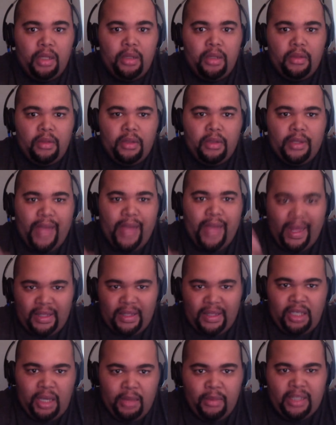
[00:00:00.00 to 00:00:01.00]
that
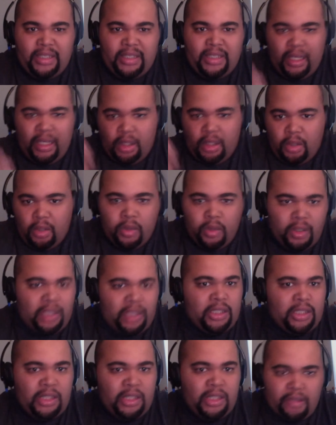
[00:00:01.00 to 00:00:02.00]
team against St. Louis,
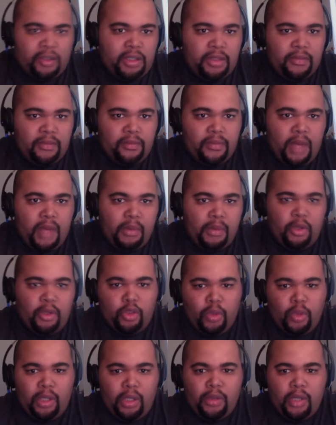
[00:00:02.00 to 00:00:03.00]
against the Dodgers? I mean, don't
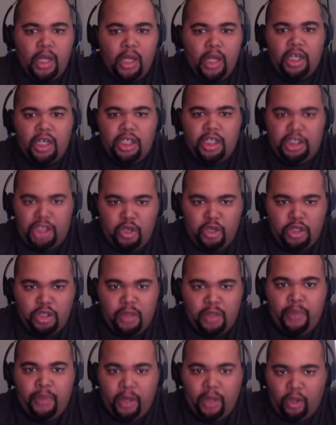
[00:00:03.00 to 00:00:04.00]
you want to continue to
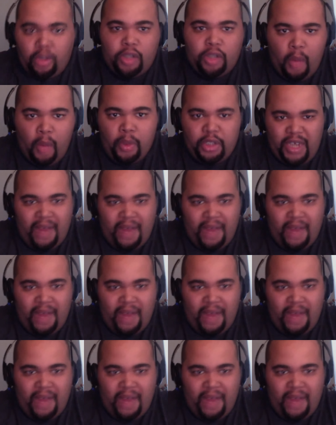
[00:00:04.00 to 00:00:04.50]
build on what you have